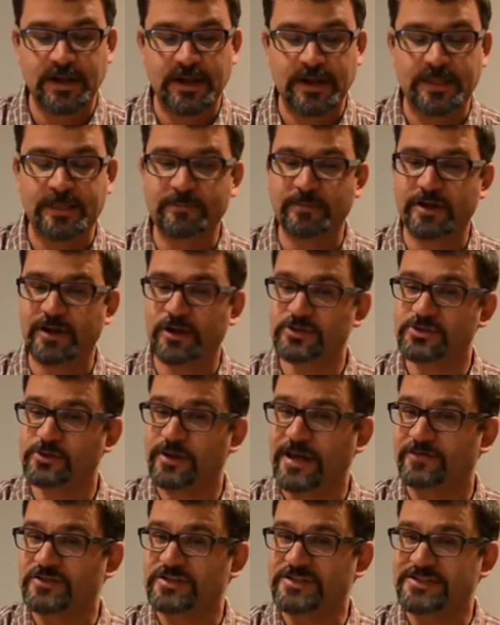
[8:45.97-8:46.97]
and they might also
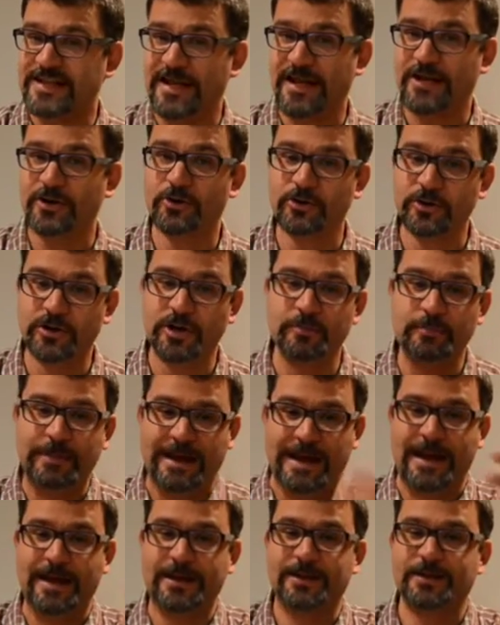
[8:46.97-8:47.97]
have a standard
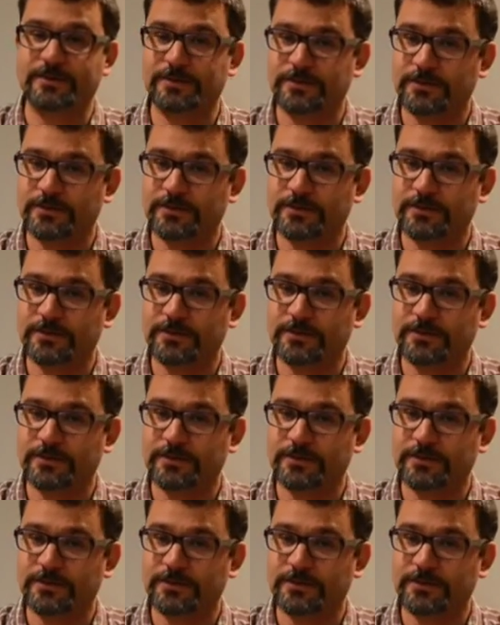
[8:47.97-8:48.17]
unpack,